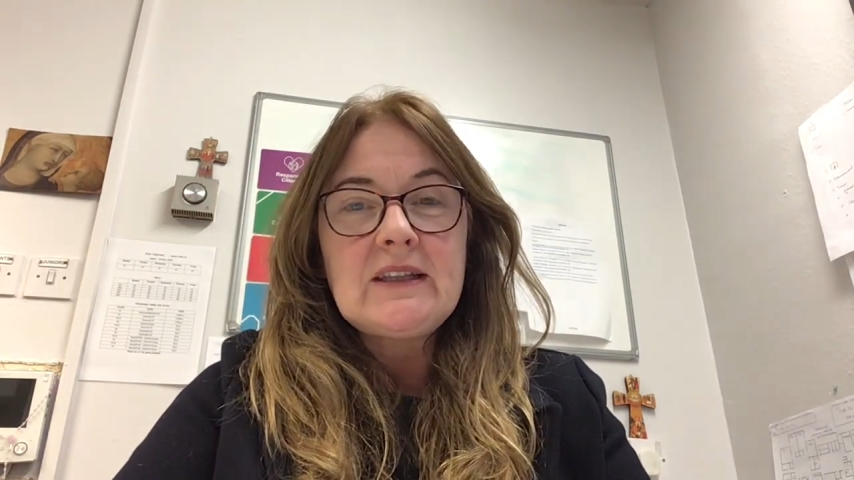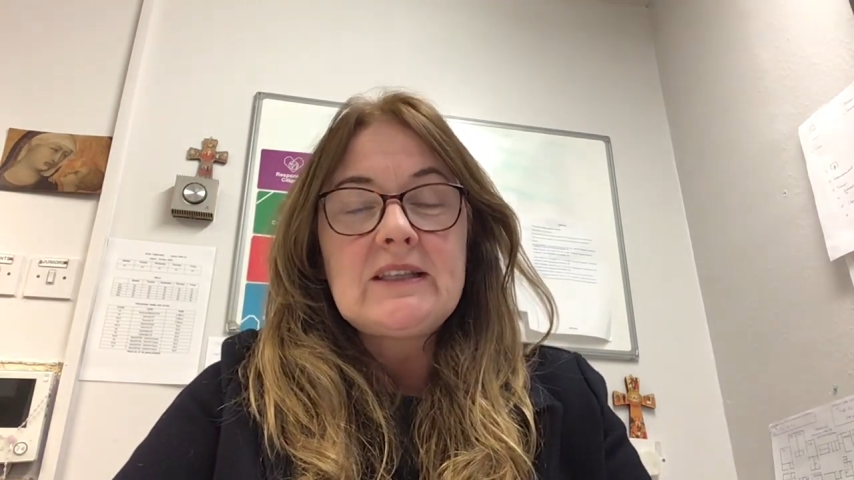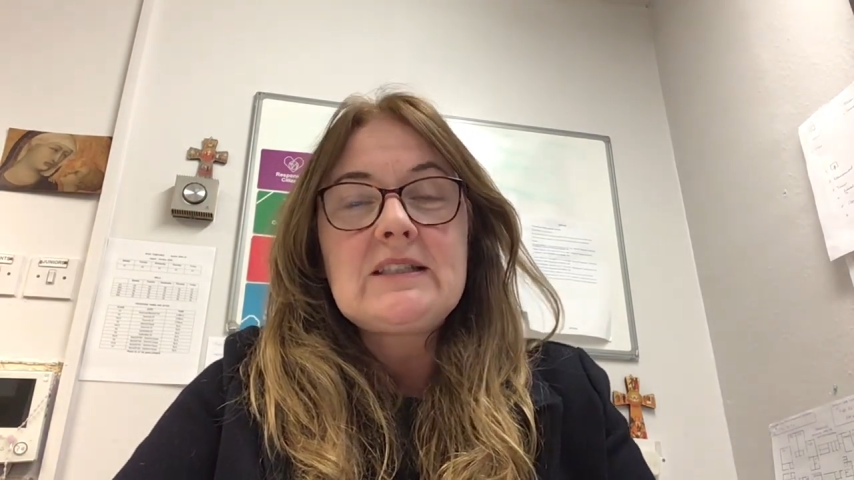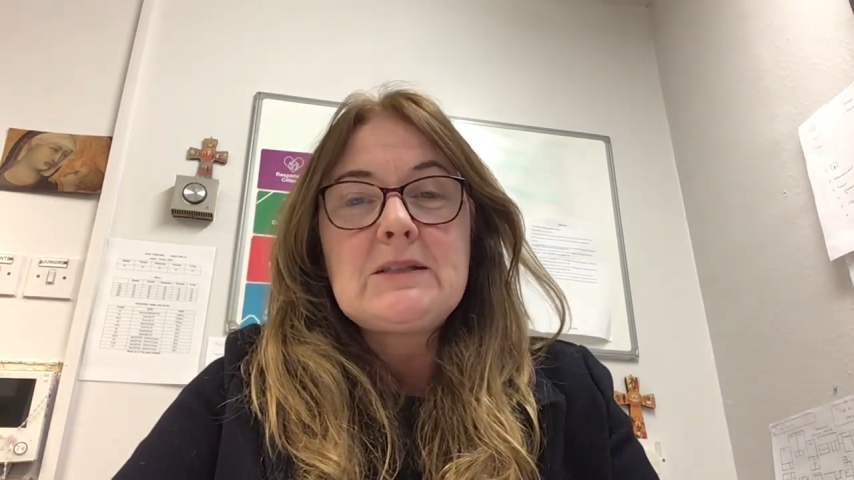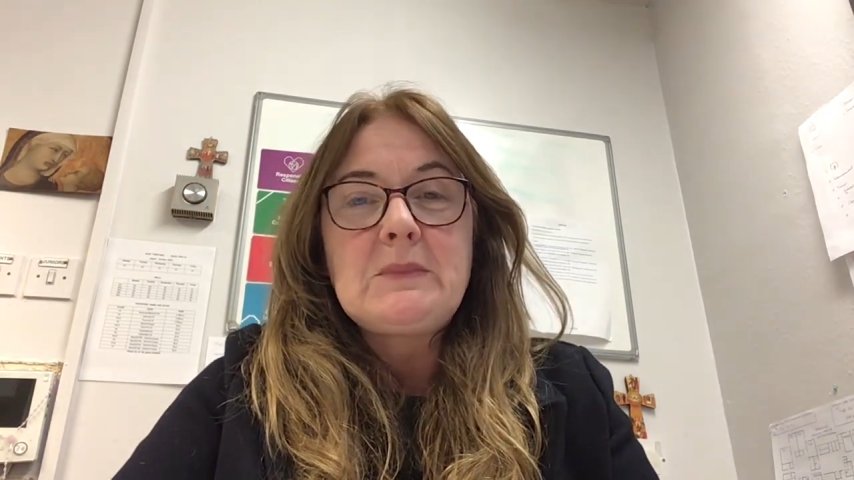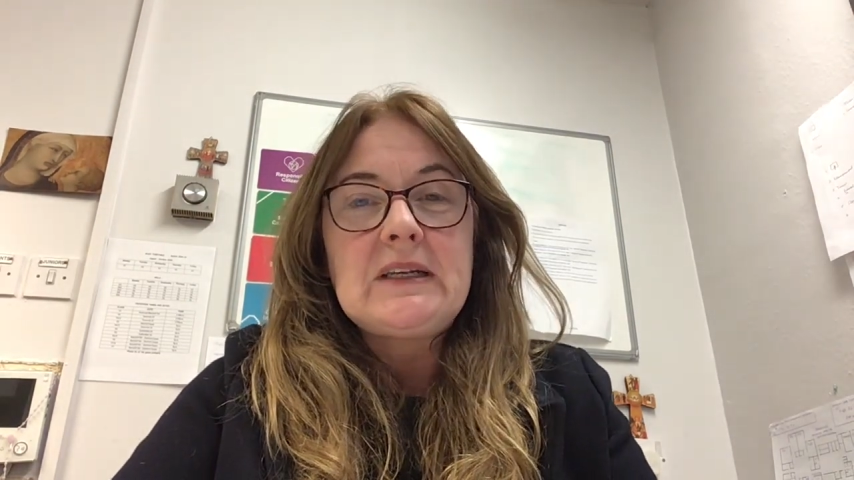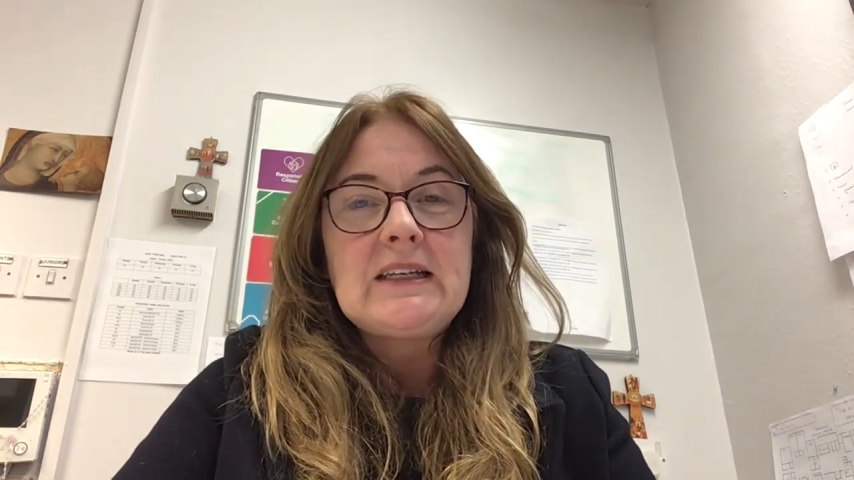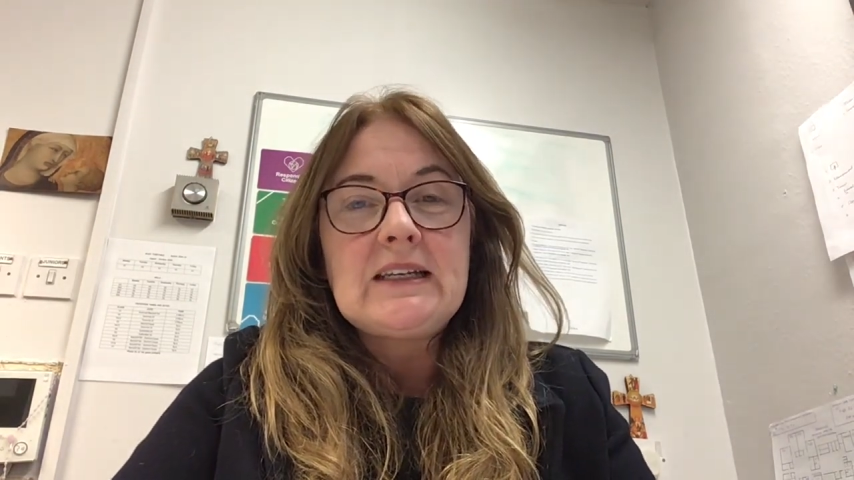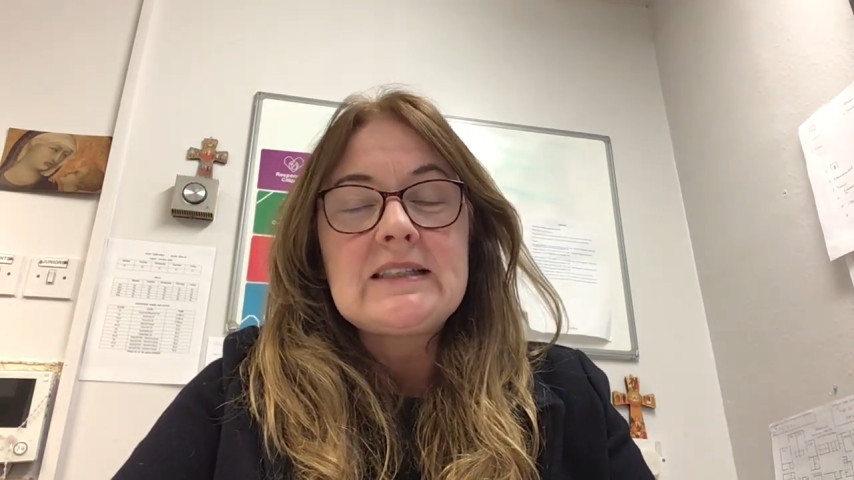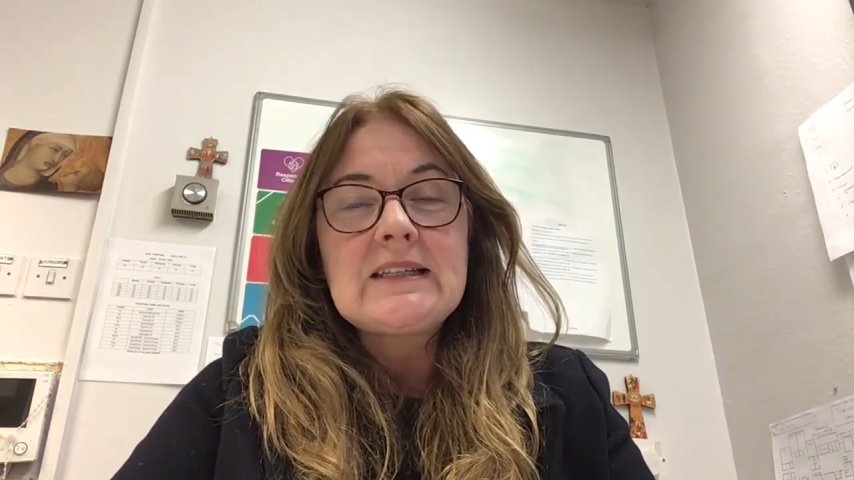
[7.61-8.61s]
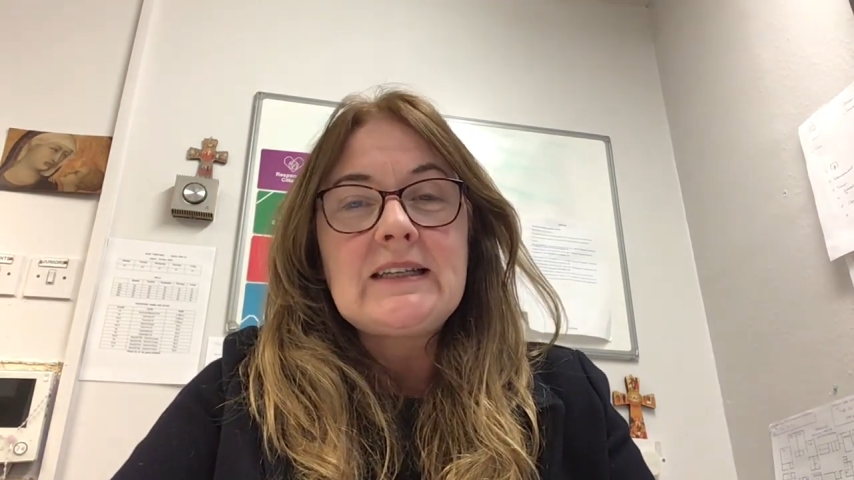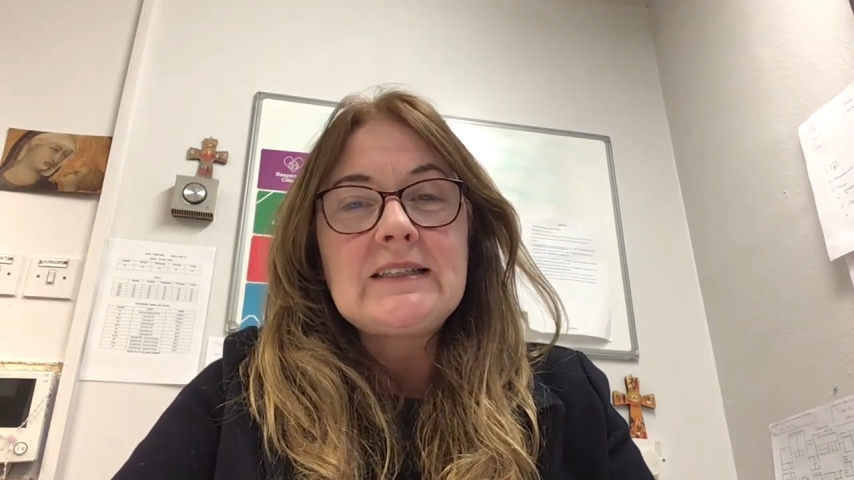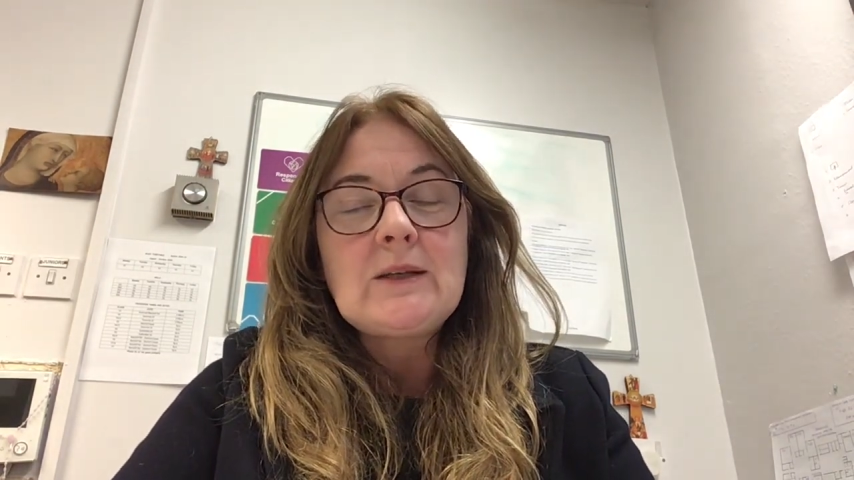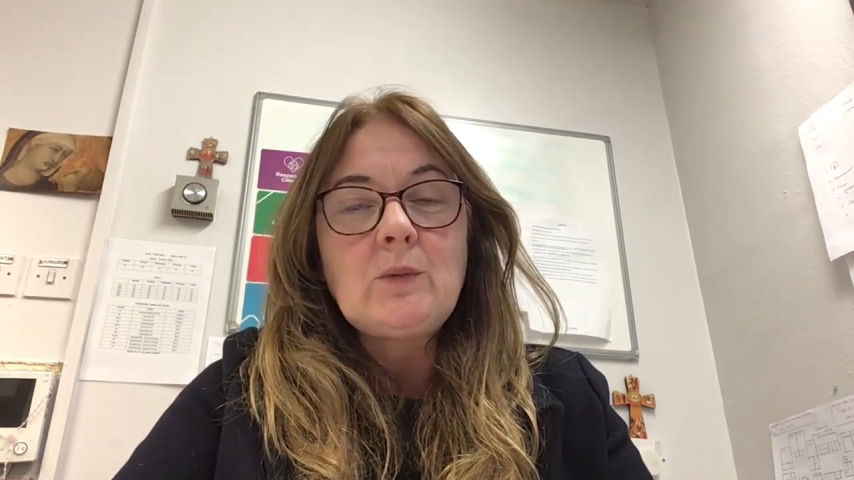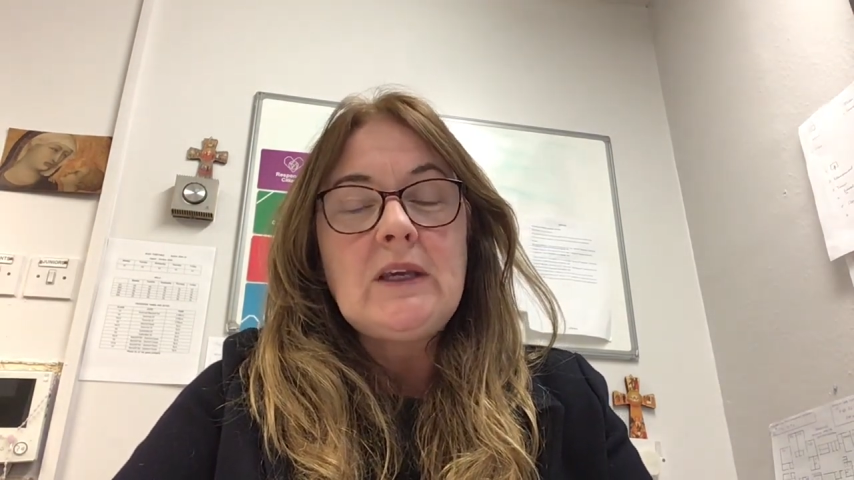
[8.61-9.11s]
this has been an
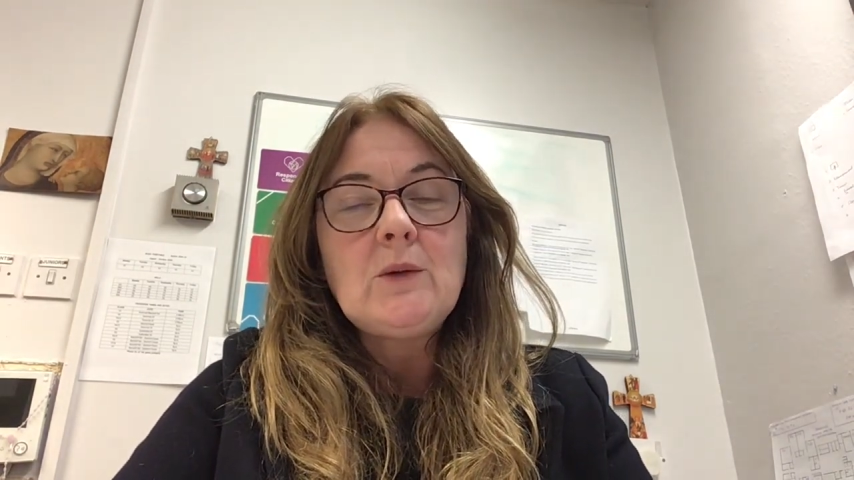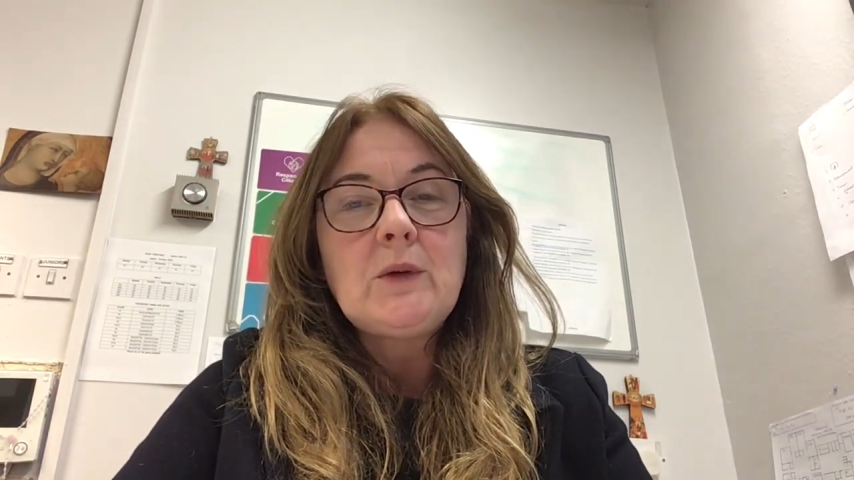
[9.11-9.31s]
exciting week